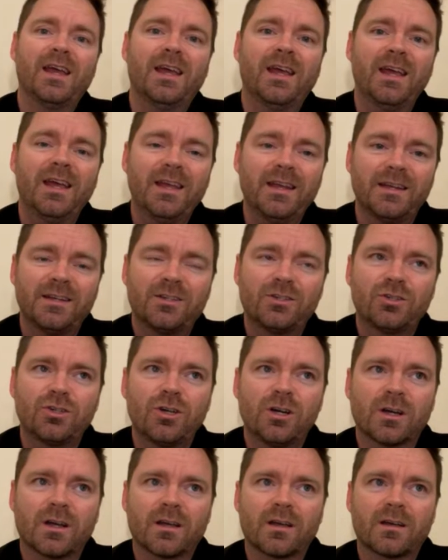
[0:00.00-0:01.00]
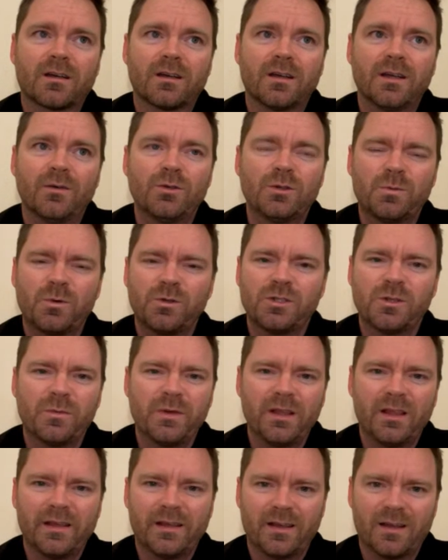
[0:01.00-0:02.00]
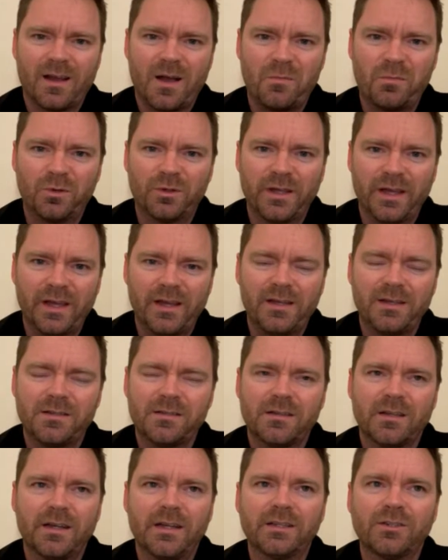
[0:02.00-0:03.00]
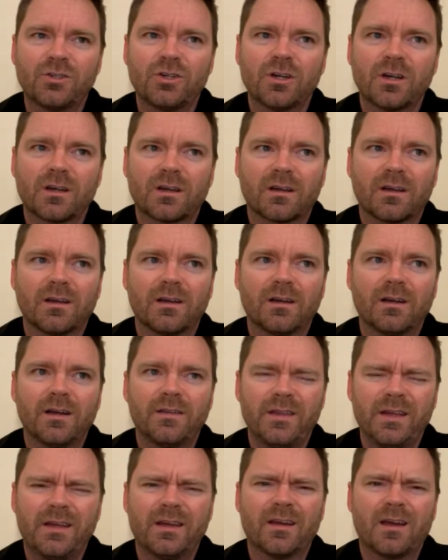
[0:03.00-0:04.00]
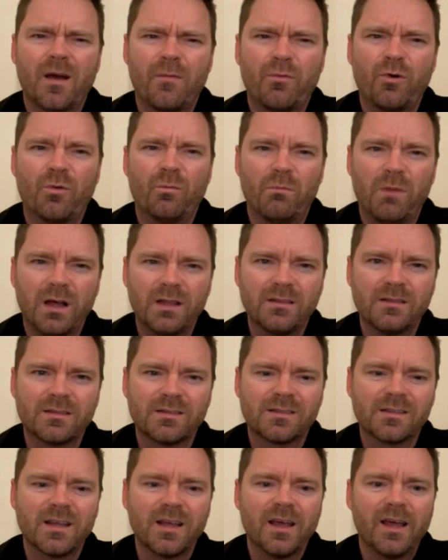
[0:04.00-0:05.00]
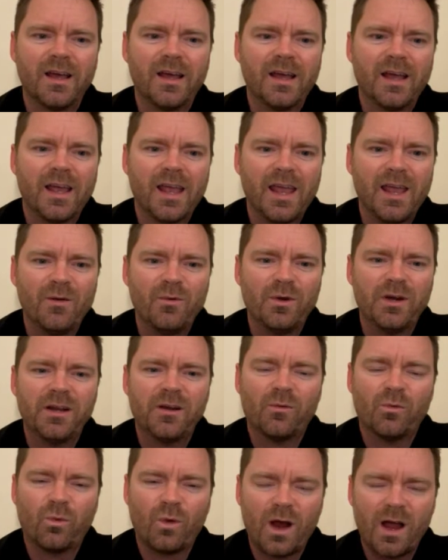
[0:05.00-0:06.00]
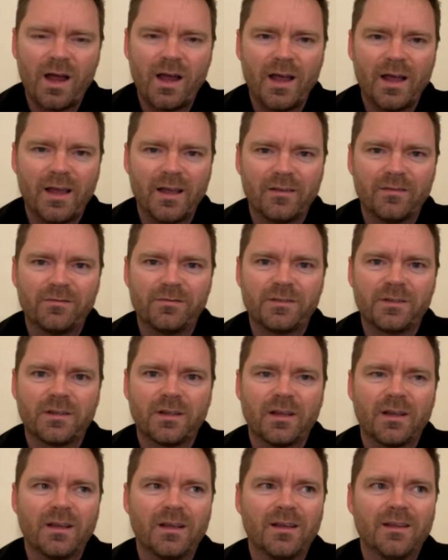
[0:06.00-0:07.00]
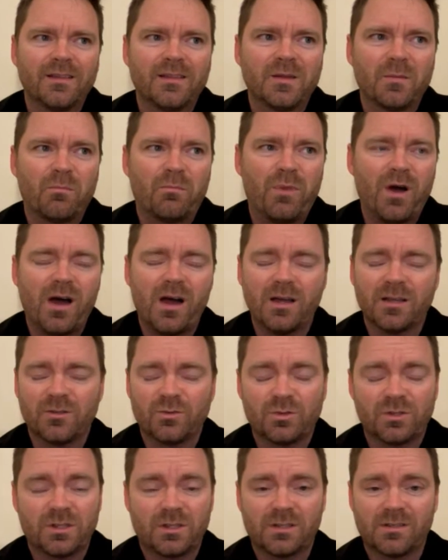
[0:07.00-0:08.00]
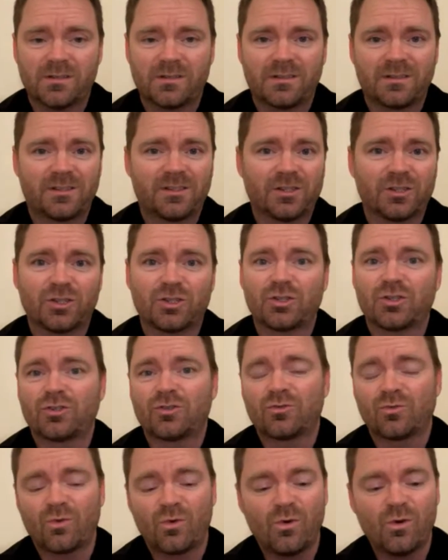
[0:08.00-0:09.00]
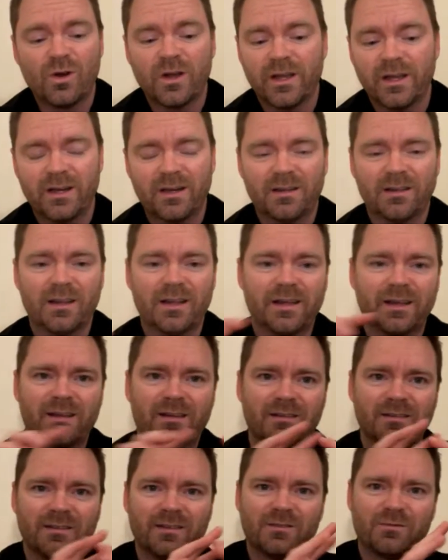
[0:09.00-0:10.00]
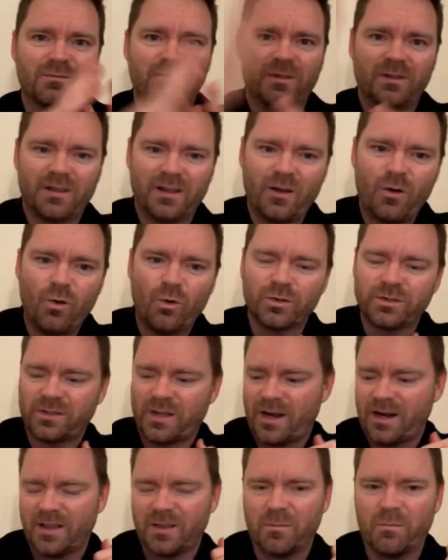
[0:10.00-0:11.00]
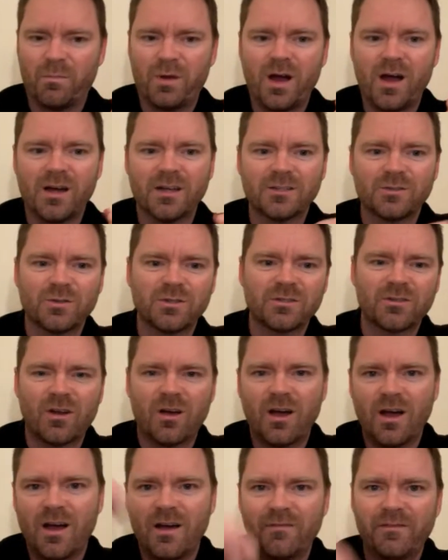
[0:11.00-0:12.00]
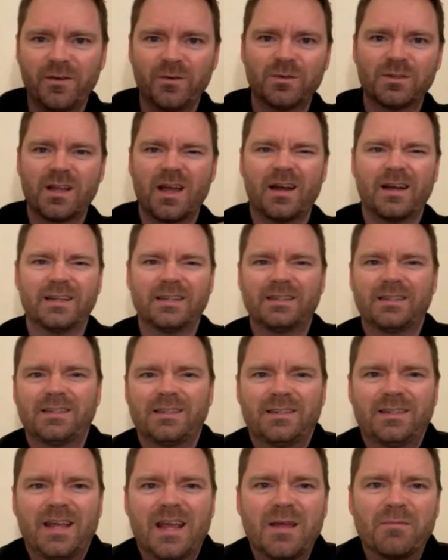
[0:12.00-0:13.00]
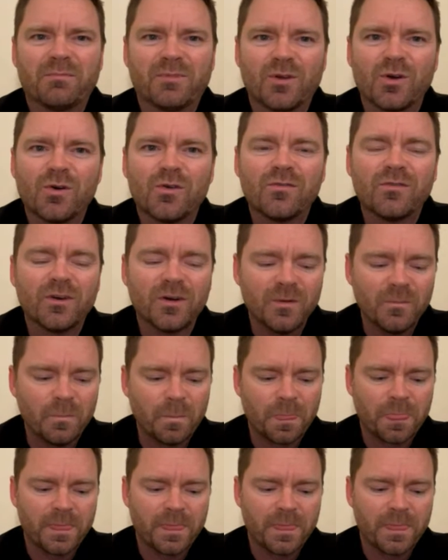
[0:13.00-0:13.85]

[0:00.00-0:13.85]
it was supposed to be like a couple days, and it took, I think, a couple months. And when it arrived, the box was just destroyed, and like the whole side of the box was off, and it was kind of taped over.